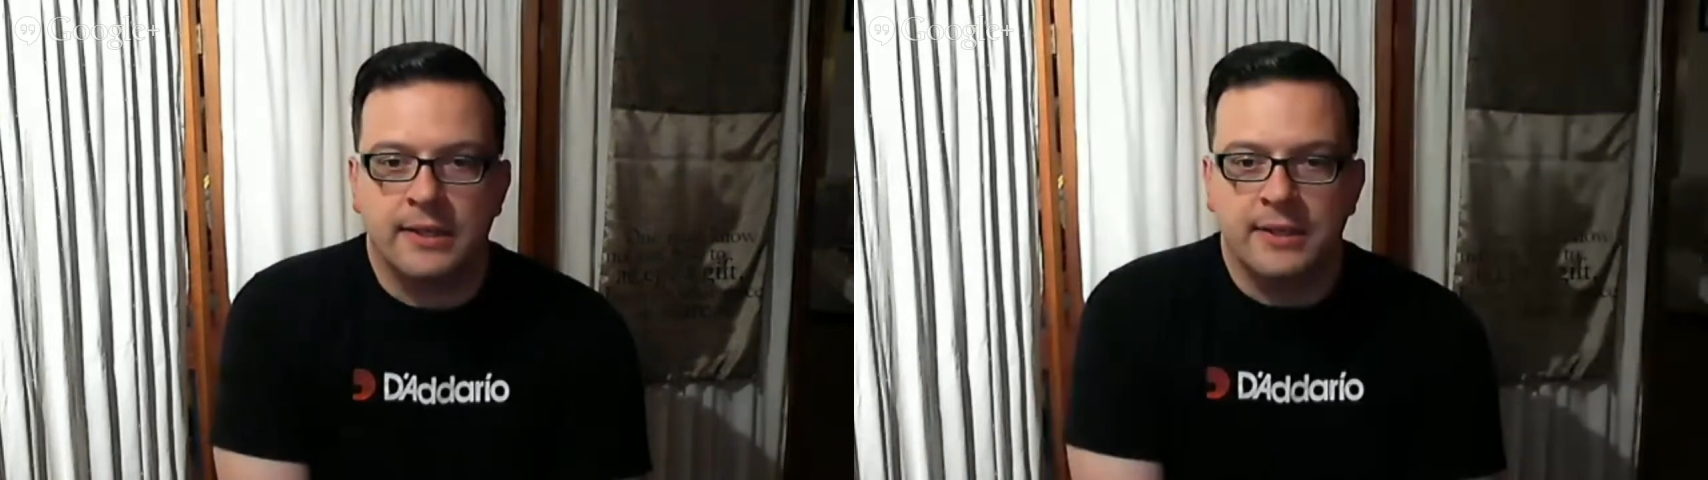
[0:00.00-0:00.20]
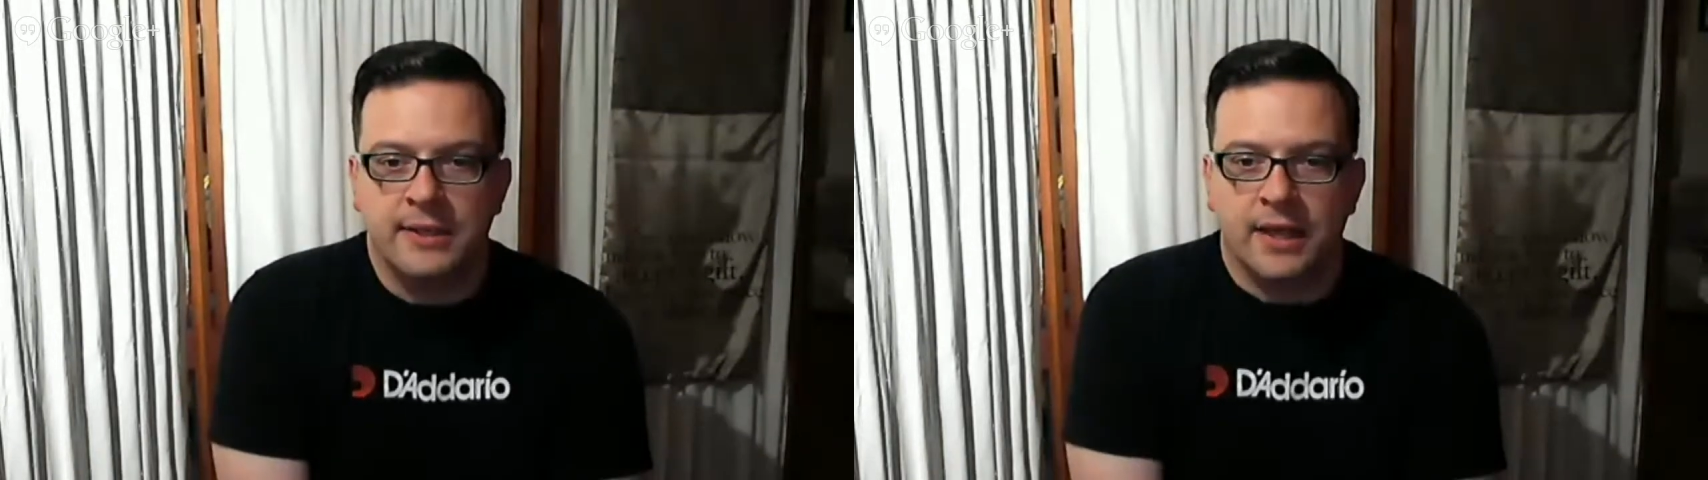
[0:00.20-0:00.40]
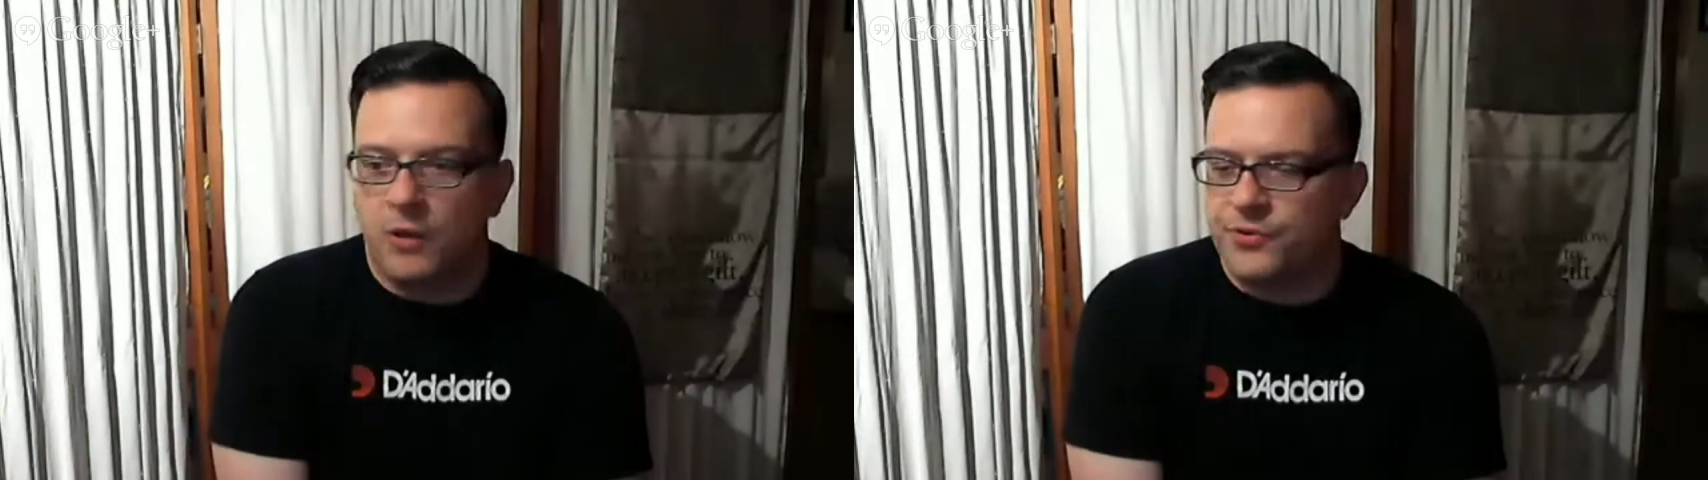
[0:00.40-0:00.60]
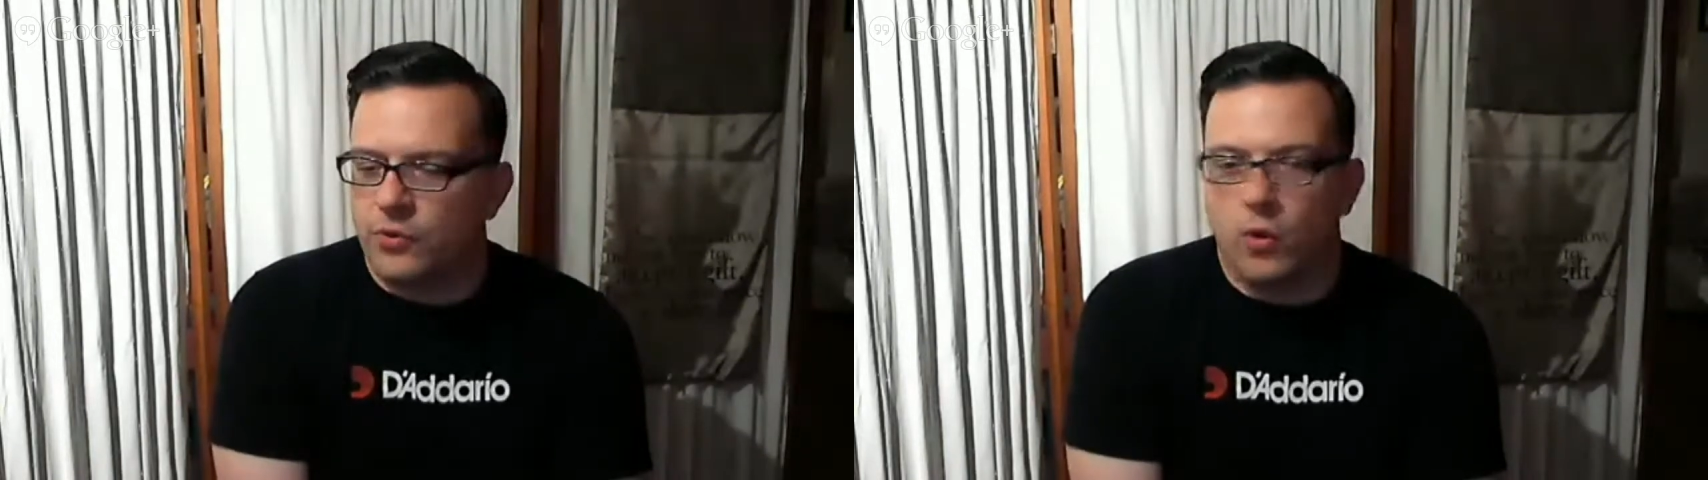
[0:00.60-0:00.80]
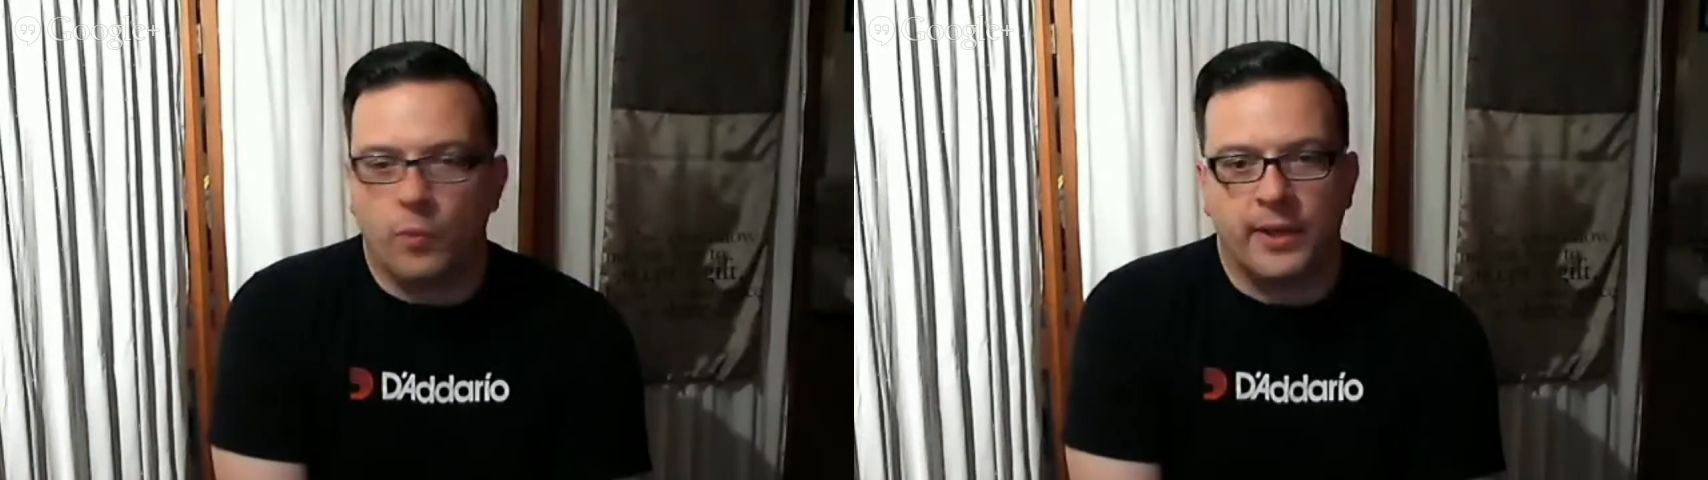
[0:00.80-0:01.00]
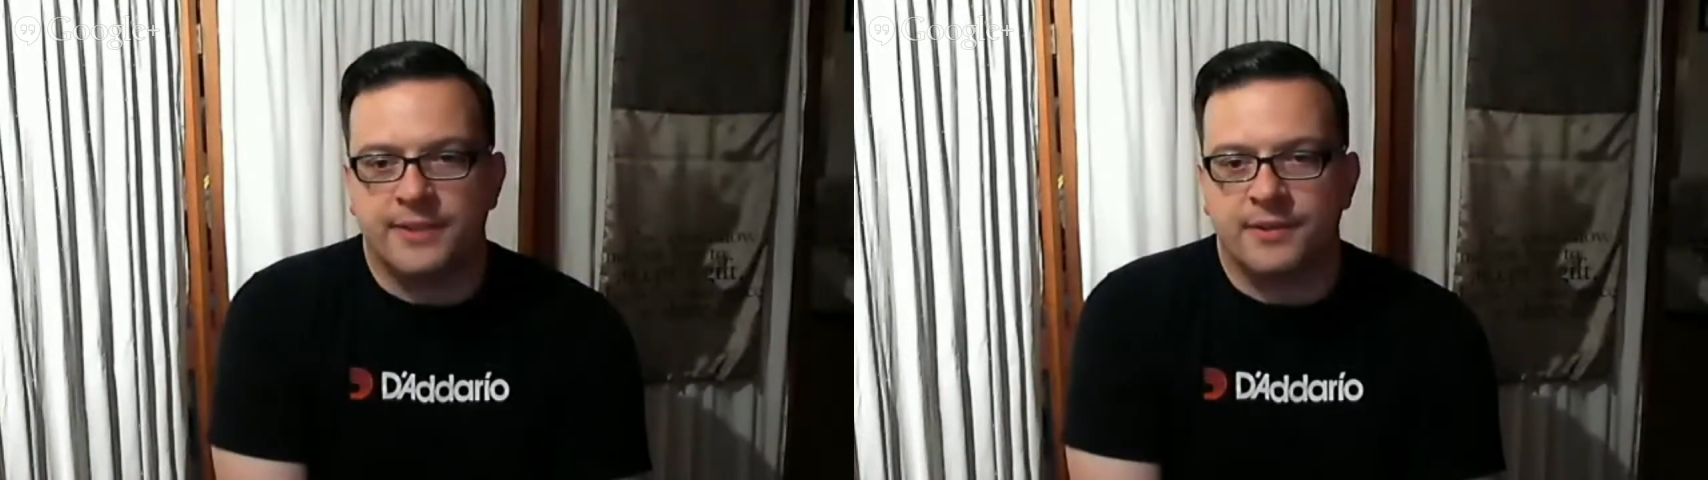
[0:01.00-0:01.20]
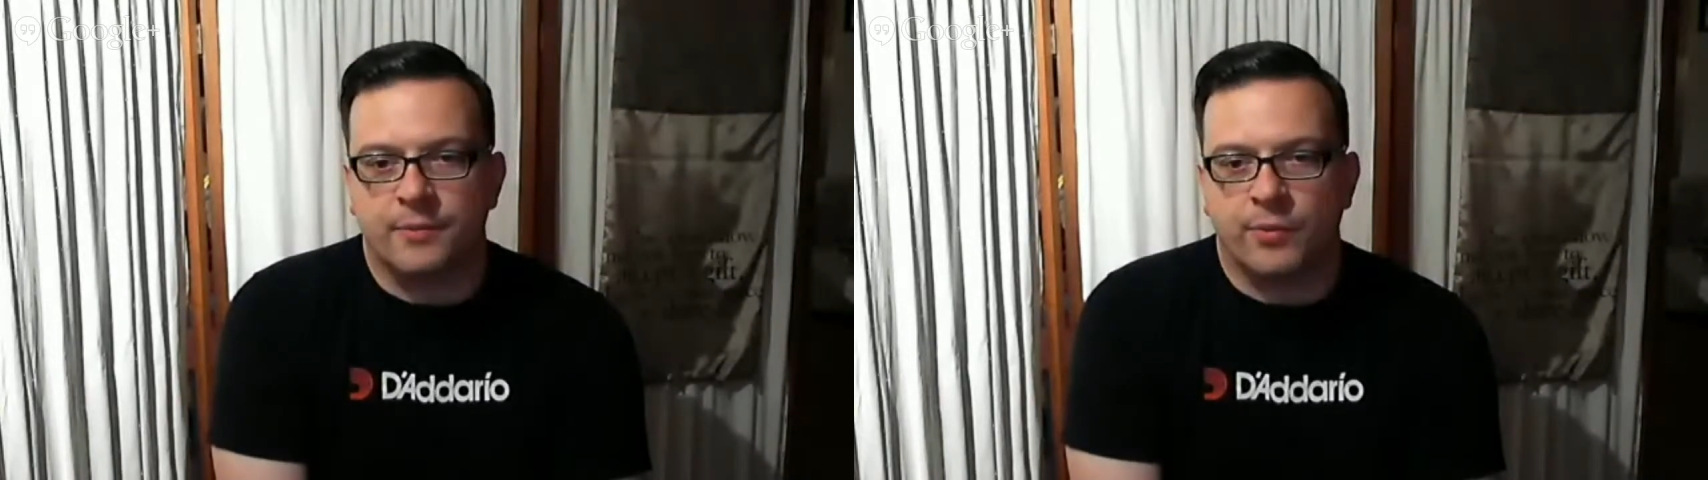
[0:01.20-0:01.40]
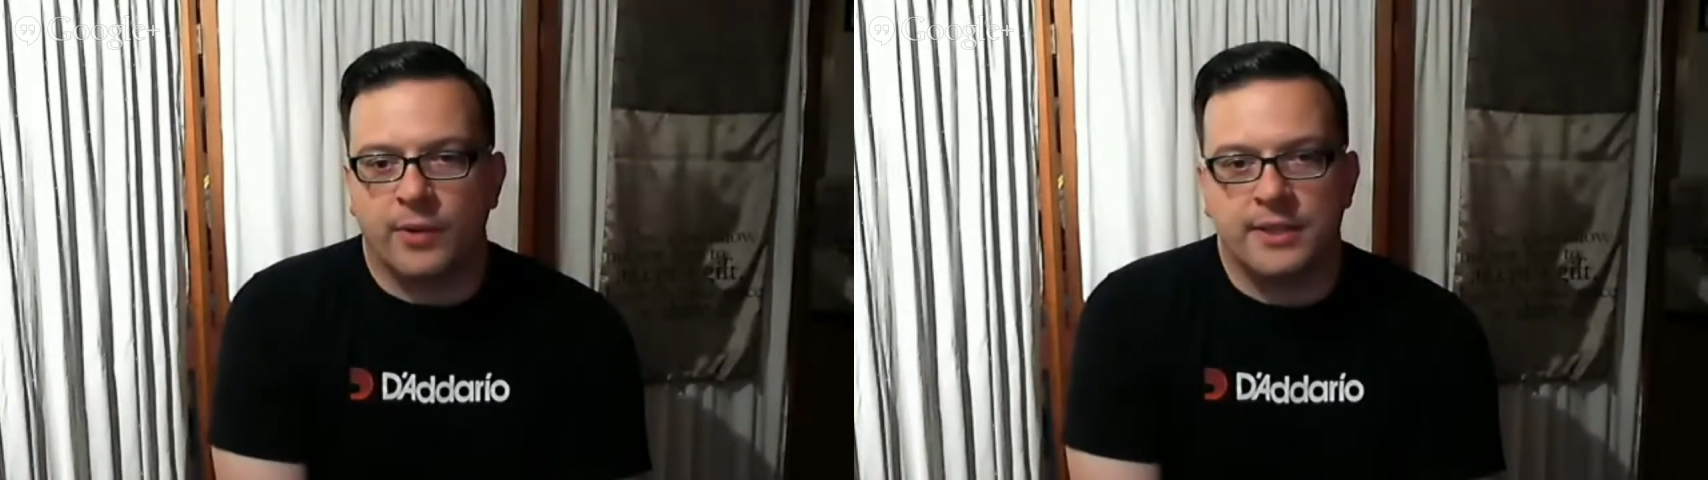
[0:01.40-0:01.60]
I'm also hoping at
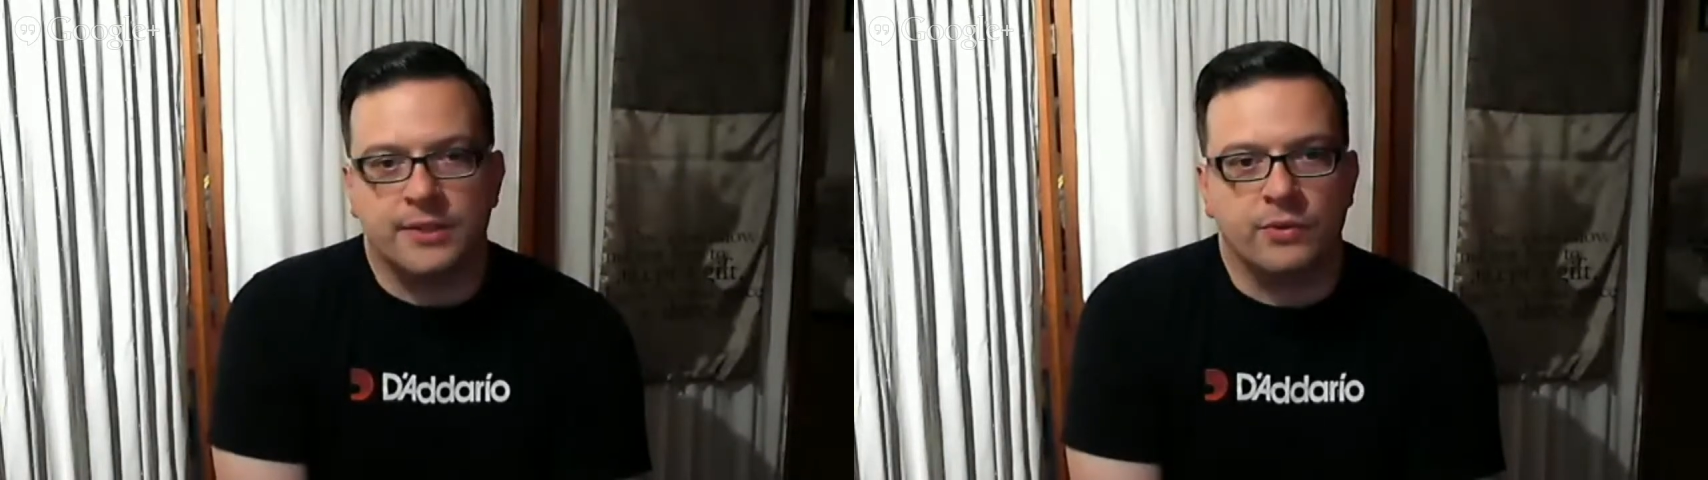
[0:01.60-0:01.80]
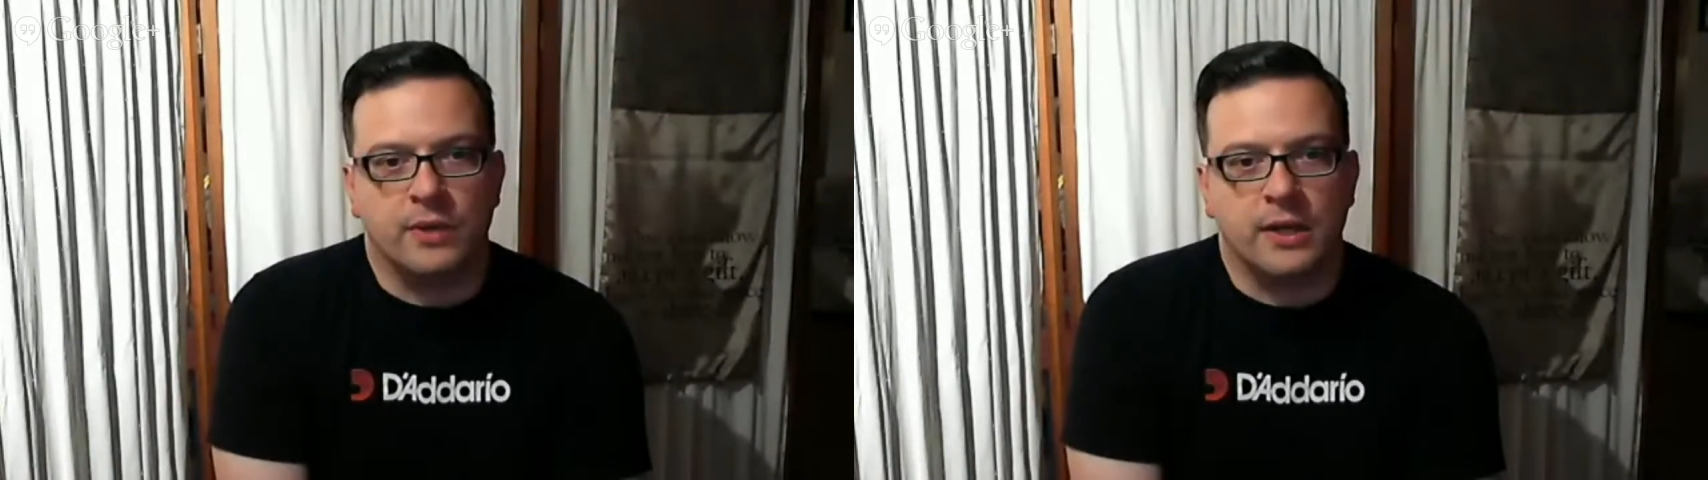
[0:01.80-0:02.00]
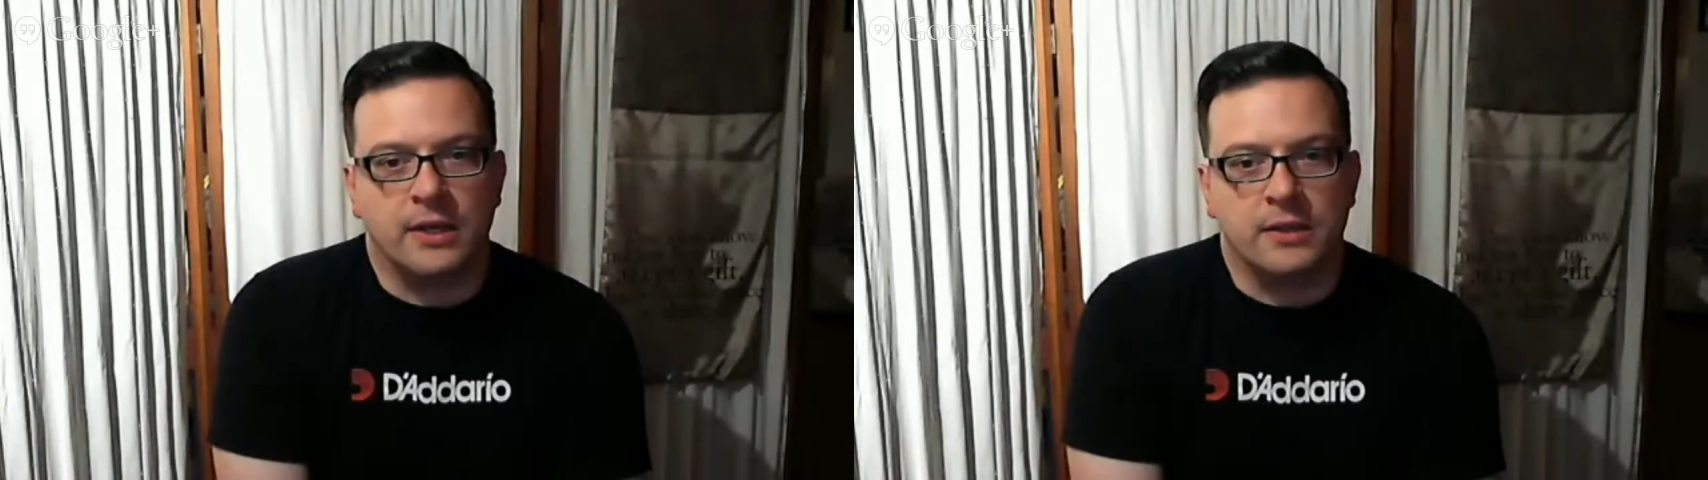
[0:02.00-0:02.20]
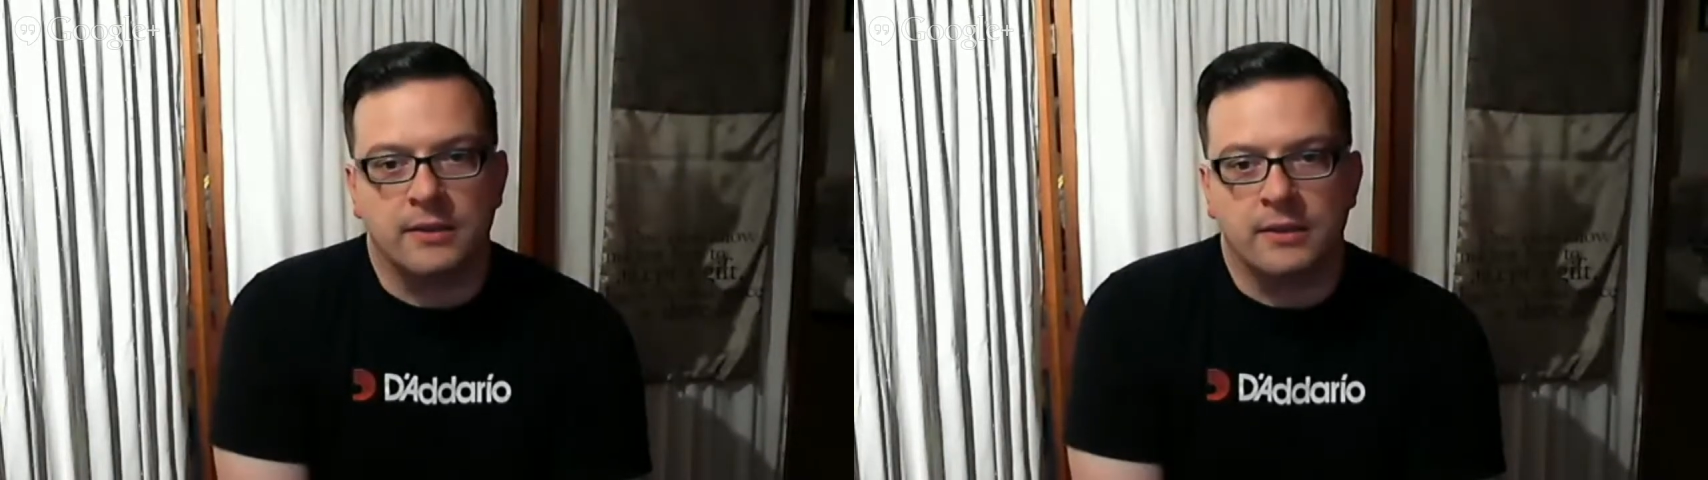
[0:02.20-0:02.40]
some point to